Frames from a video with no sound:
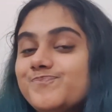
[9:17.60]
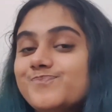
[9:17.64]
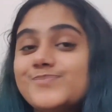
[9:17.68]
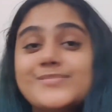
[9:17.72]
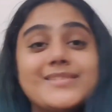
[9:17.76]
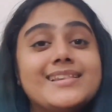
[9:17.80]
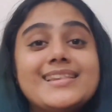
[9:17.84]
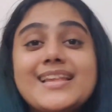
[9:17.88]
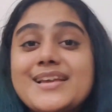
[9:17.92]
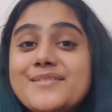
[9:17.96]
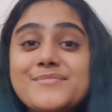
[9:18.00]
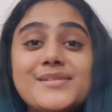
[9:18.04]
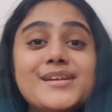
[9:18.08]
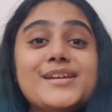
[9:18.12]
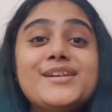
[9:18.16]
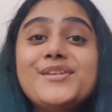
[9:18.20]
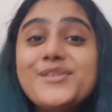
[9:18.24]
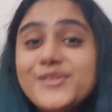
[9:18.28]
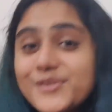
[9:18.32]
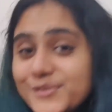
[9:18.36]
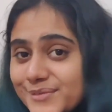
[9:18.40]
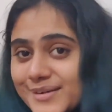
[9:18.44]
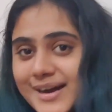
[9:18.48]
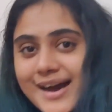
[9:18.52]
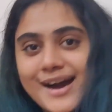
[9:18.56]
Let me
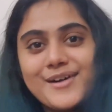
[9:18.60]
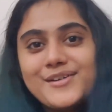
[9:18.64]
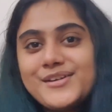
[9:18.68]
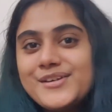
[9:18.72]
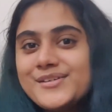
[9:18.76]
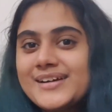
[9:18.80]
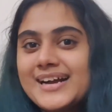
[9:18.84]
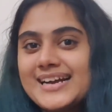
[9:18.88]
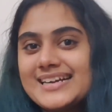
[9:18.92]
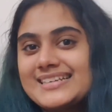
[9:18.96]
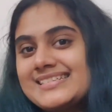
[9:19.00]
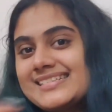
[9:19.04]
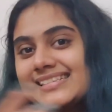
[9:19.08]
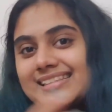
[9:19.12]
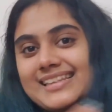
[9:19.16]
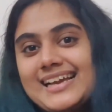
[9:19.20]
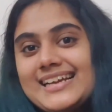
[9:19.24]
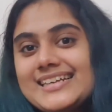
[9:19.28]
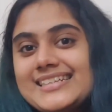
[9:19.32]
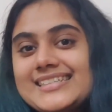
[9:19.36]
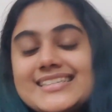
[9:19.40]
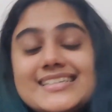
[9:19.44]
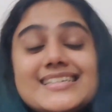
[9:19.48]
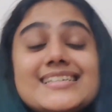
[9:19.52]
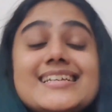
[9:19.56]
know how you guys
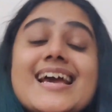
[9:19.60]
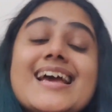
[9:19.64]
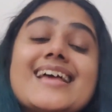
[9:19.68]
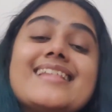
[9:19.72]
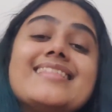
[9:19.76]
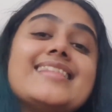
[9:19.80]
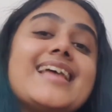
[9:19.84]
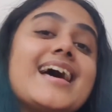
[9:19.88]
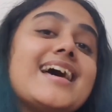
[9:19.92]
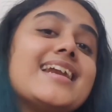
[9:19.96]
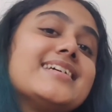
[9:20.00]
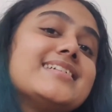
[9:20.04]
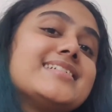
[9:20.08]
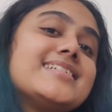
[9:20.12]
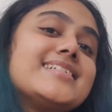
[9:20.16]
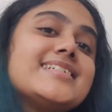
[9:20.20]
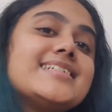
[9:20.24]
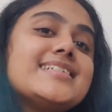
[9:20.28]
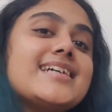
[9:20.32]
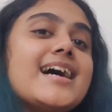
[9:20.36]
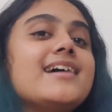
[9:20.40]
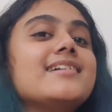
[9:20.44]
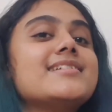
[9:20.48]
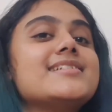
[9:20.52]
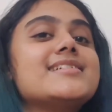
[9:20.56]
liked it, and that is it.
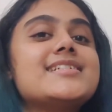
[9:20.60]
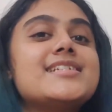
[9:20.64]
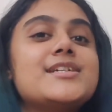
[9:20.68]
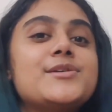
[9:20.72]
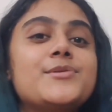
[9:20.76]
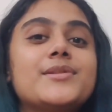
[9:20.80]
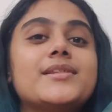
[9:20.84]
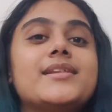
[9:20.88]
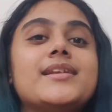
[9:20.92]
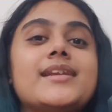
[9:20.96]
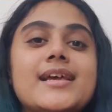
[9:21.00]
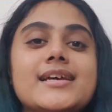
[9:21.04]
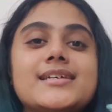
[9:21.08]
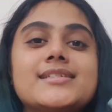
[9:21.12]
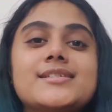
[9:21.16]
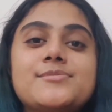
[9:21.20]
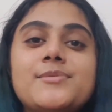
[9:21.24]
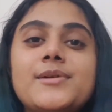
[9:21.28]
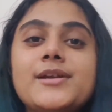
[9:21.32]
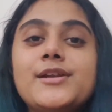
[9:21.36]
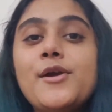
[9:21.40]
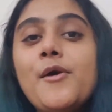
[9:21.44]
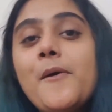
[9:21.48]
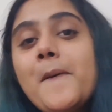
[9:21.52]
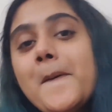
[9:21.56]
I'll see you in the next
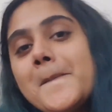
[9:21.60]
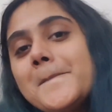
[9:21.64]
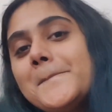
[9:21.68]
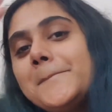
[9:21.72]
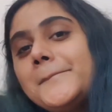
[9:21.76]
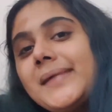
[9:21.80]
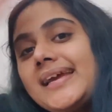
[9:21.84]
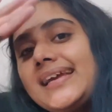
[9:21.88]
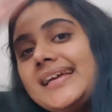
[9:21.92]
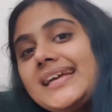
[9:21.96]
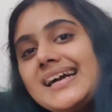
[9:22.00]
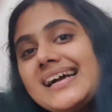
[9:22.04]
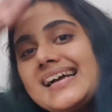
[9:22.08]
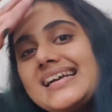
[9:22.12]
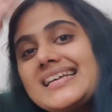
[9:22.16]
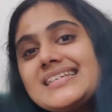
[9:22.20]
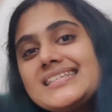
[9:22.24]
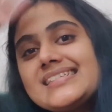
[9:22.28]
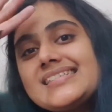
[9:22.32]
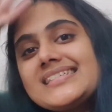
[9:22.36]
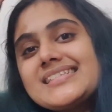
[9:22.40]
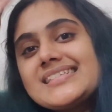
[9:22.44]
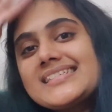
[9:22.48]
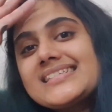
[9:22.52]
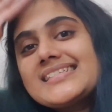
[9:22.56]
video. Bye
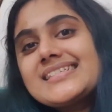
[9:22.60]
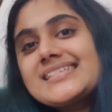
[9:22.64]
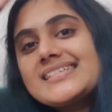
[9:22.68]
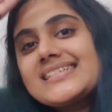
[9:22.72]
guys.